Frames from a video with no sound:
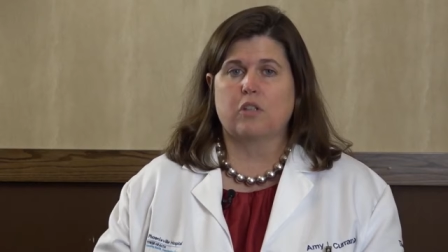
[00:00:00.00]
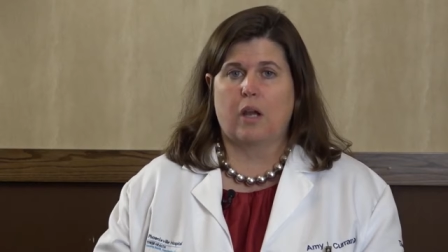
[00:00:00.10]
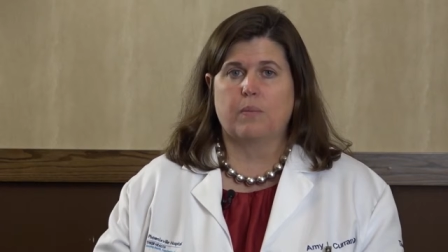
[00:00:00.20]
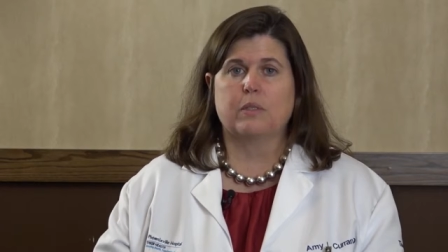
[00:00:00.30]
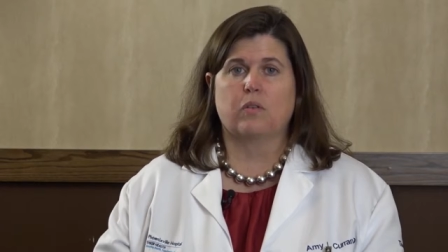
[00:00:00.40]

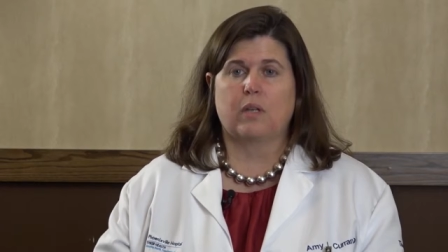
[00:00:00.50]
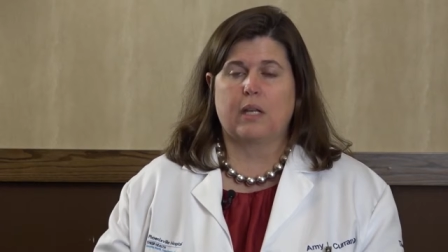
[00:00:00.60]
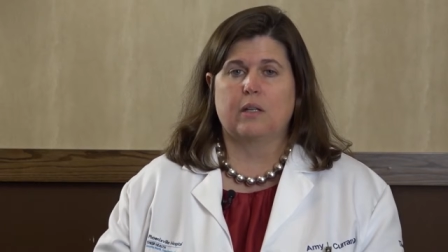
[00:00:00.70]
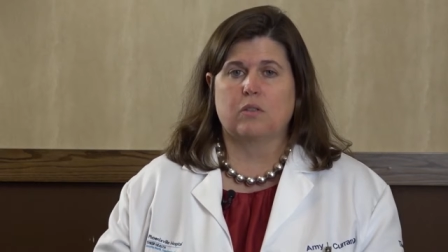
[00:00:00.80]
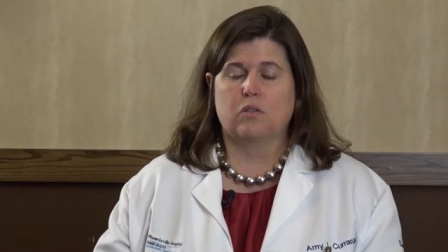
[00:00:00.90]
types of
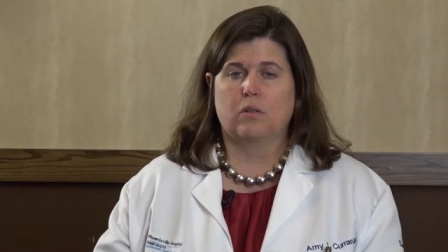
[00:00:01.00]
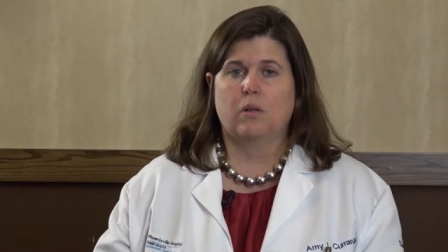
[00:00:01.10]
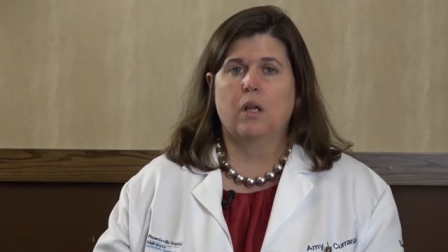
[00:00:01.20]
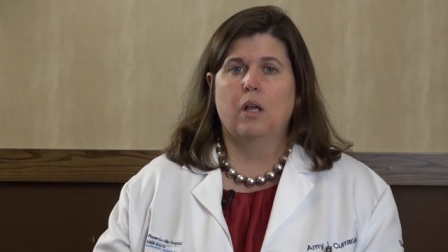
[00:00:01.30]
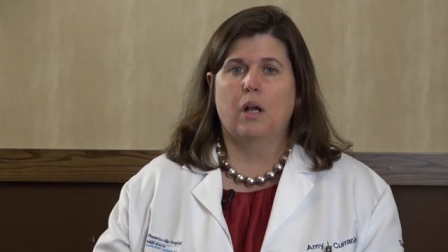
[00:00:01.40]
cancer
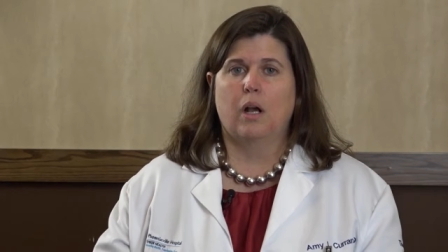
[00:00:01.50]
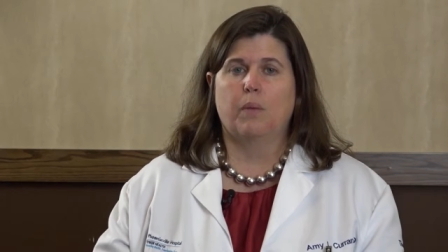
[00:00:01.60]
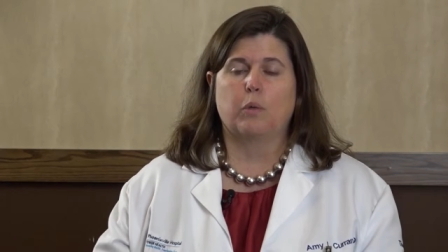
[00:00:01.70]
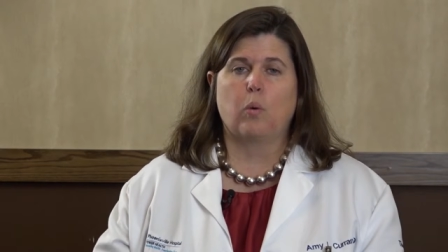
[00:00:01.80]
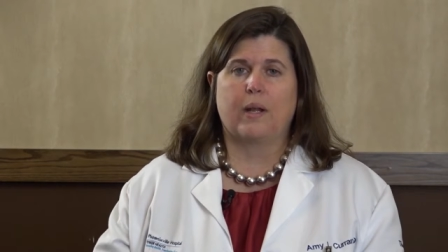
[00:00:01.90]

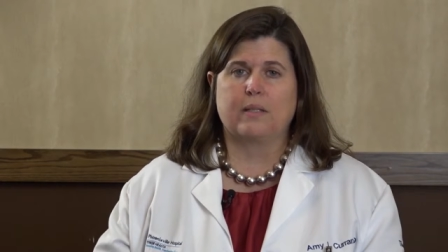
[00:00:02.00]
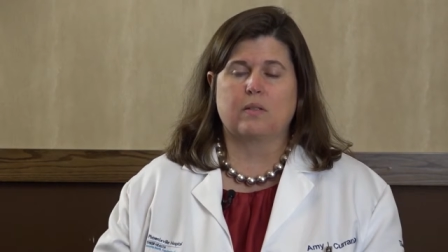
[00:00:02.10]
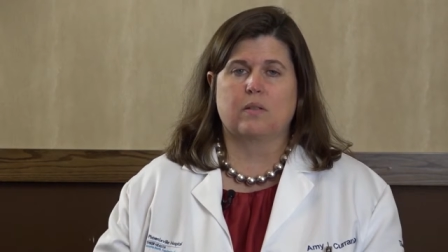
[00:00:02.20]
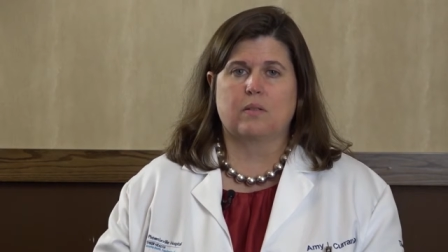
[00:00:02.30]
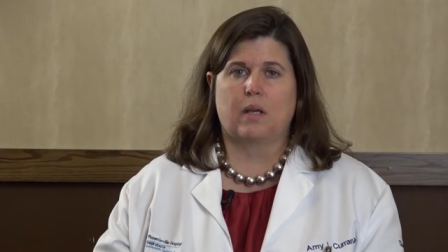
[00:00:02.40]
quite
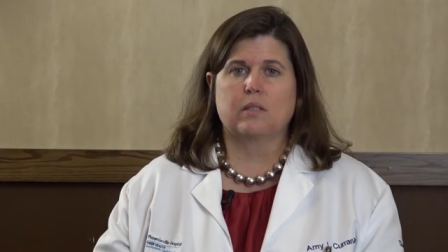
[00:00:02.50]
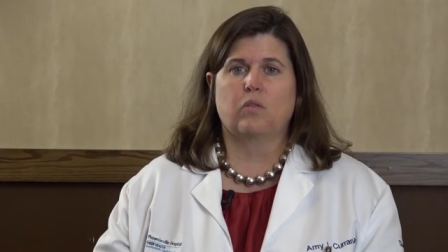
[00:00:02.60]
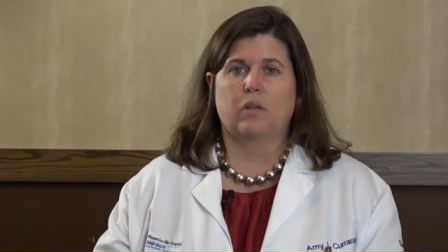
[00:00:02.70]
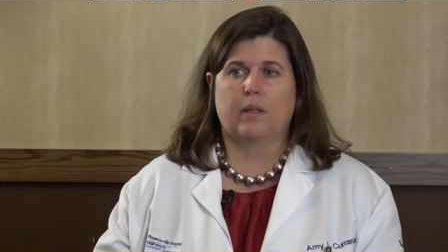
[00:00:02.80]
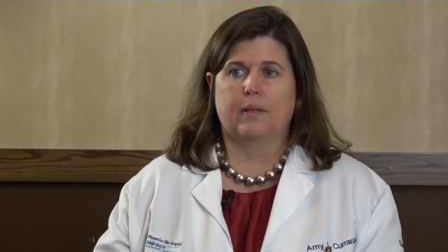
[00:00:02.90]

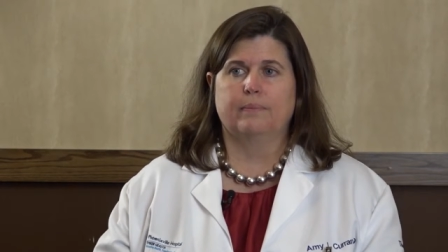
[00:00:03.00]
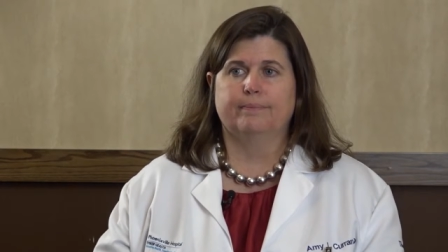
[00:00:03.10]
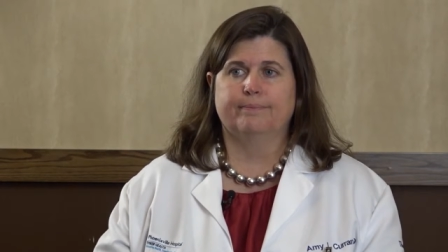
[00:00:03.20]
successfully.